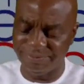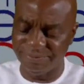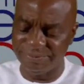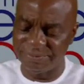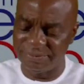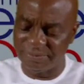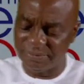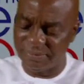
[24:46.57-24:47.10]

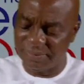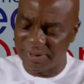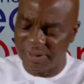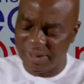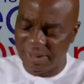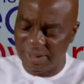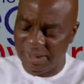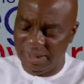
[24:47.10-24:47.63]

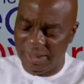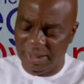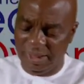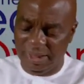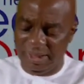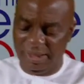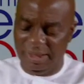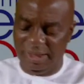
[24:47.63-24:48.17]

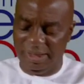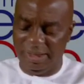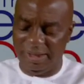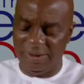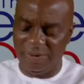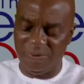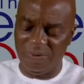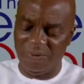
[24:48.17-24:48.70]

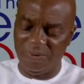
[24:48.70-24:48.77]
(no one is talking)